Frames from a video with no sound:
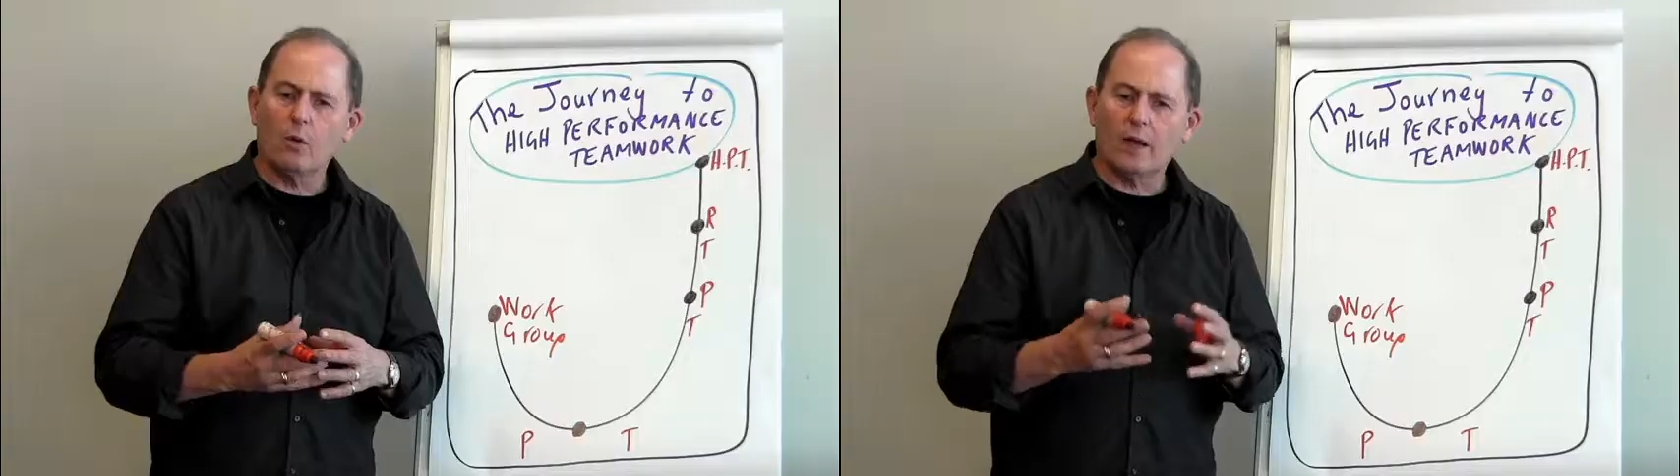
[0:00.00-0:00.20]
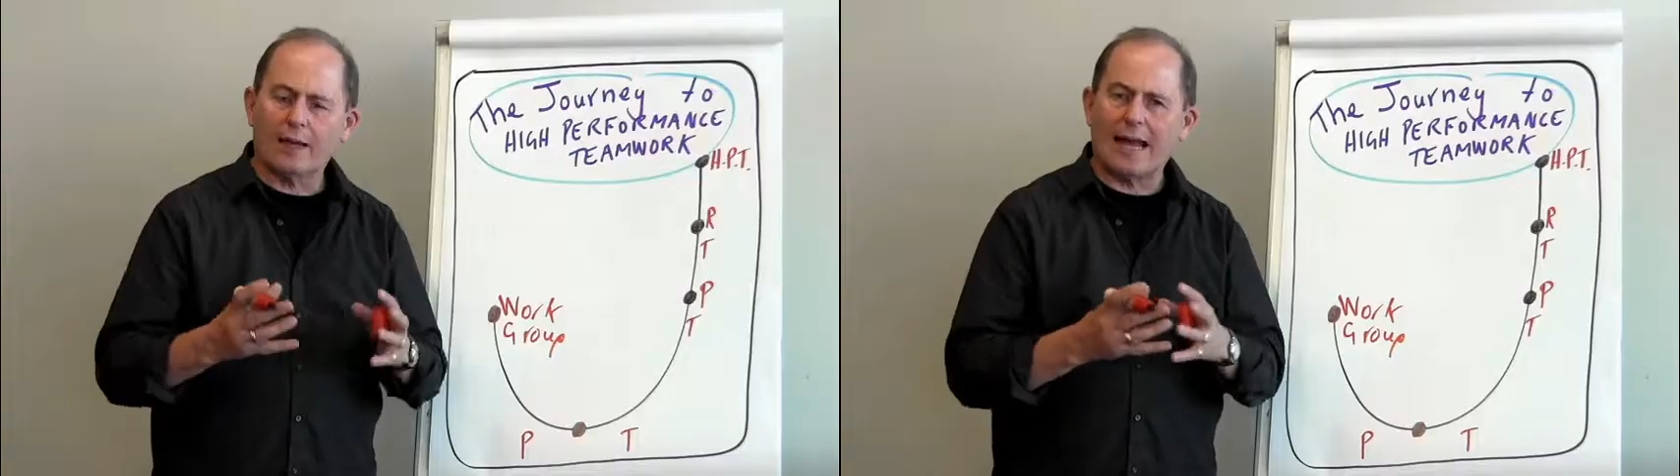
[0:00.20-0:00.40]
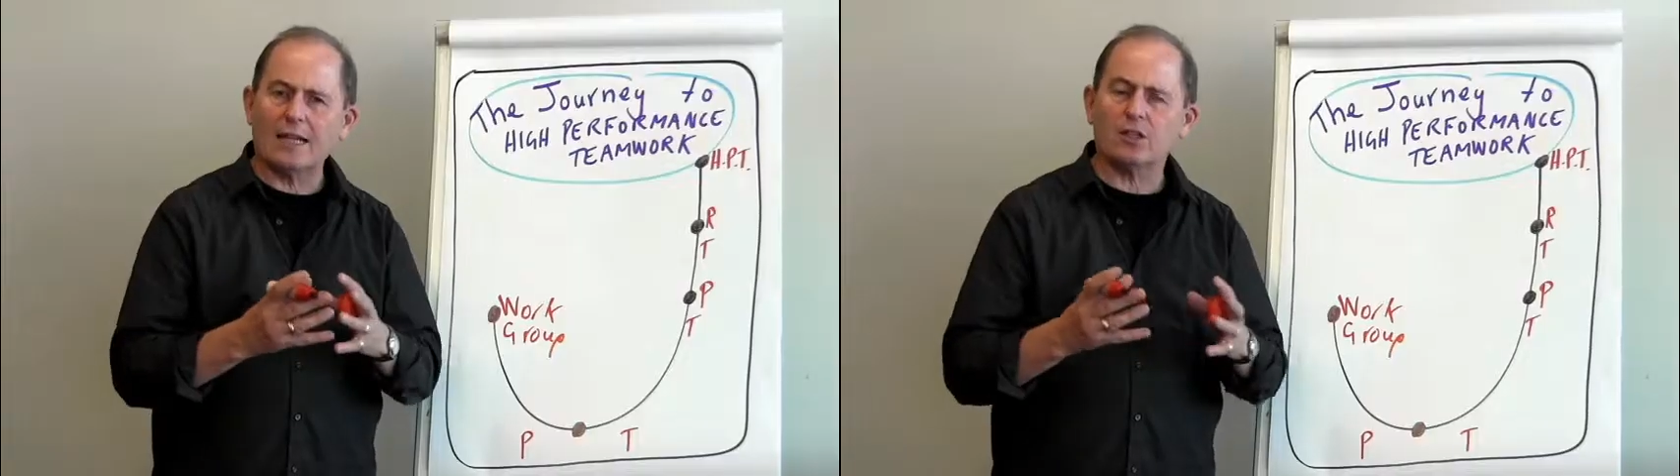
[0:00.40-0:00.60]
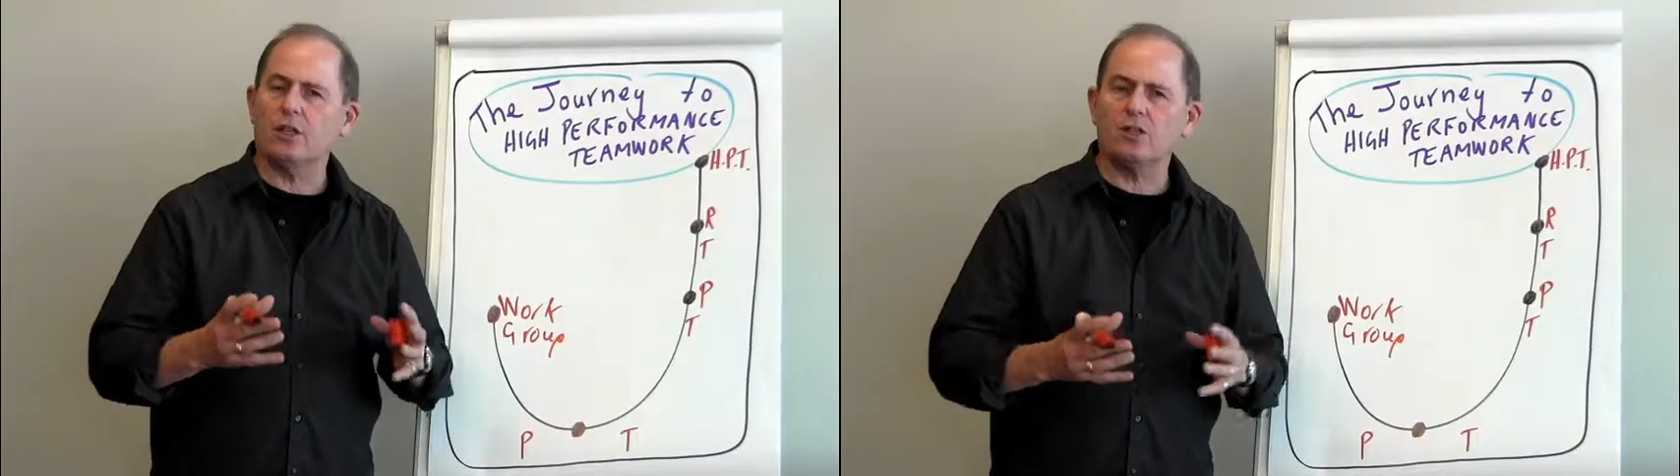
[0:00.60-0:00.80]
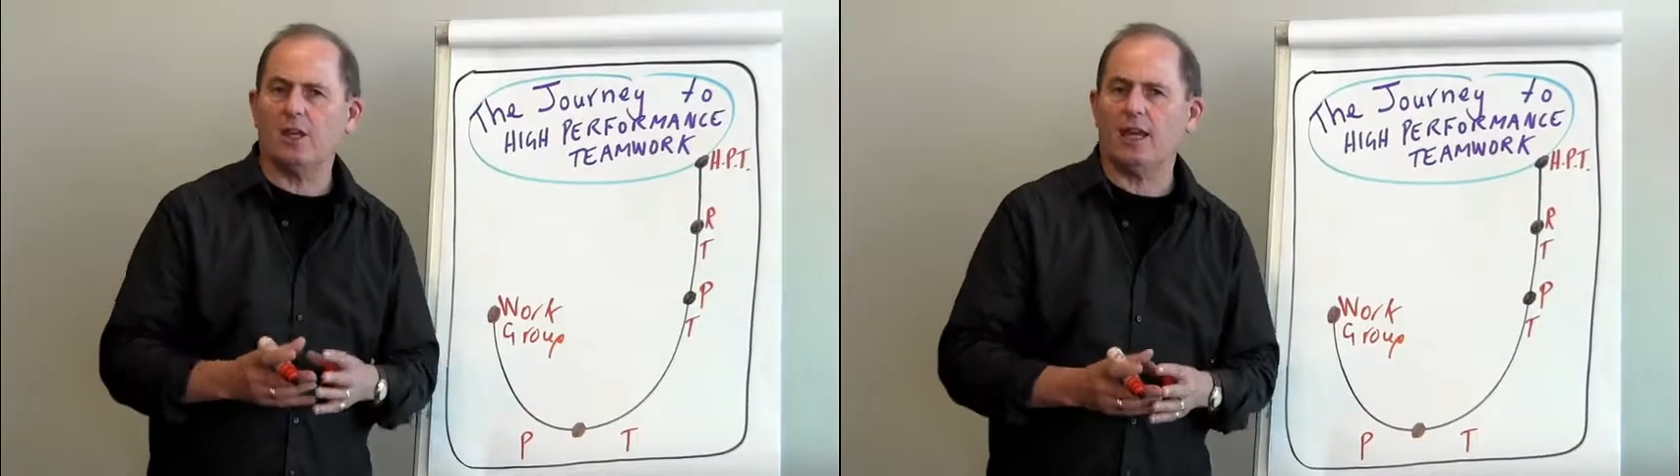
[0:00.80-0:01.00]
We
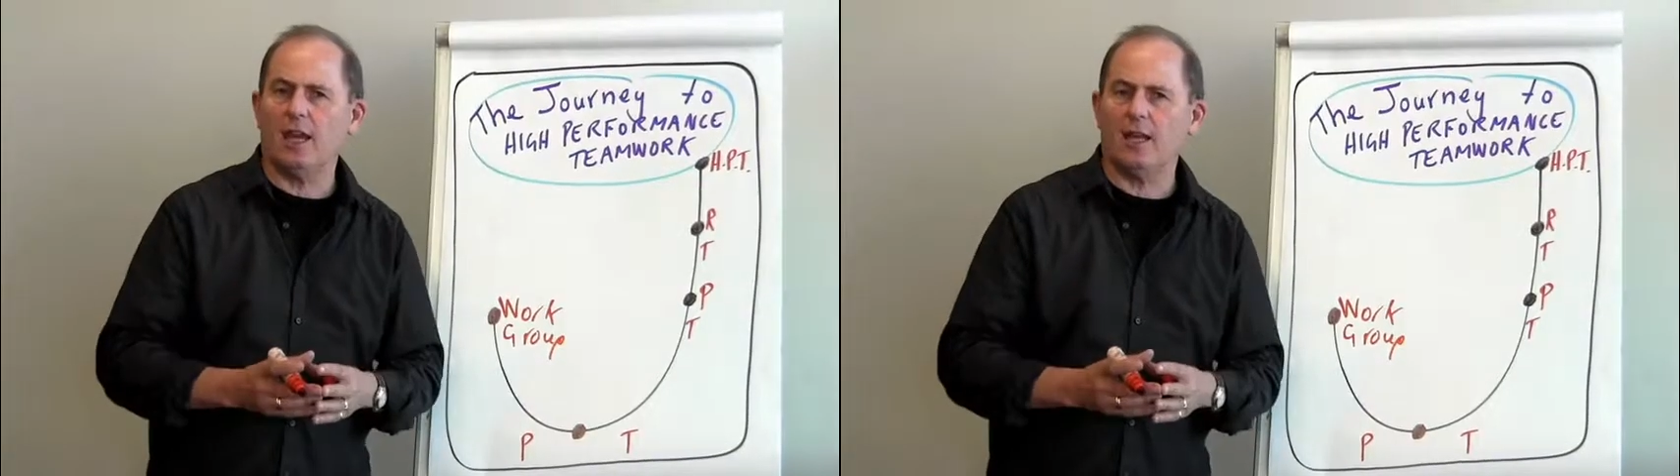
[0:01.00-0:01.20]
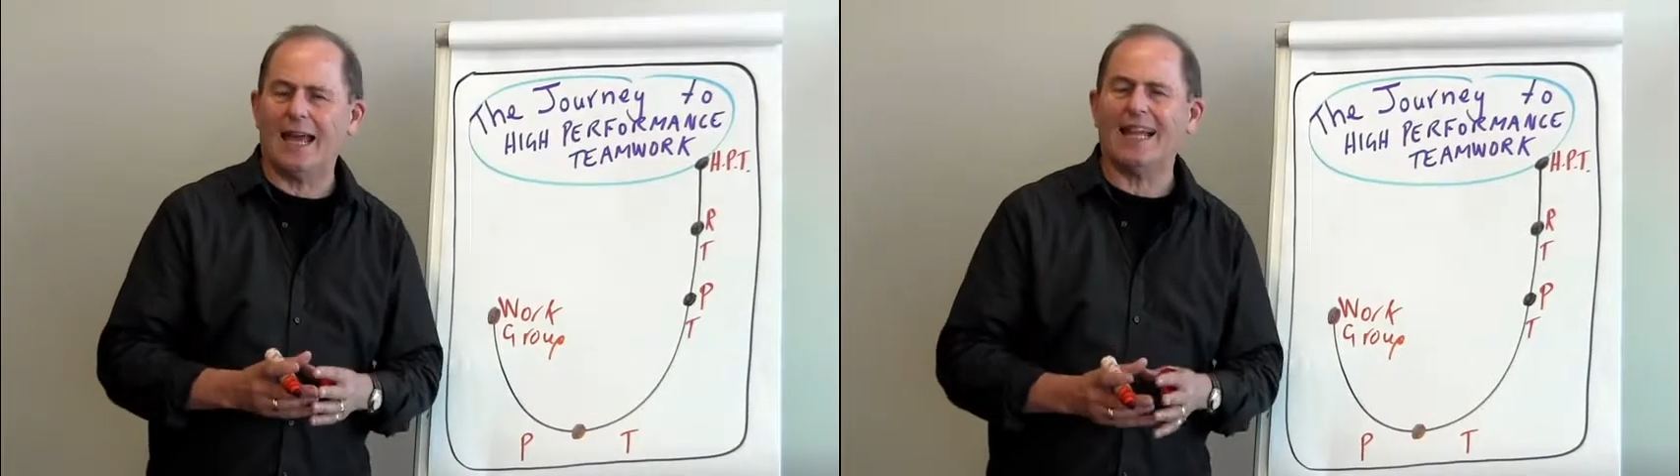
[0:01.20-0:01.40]
occasionally check in,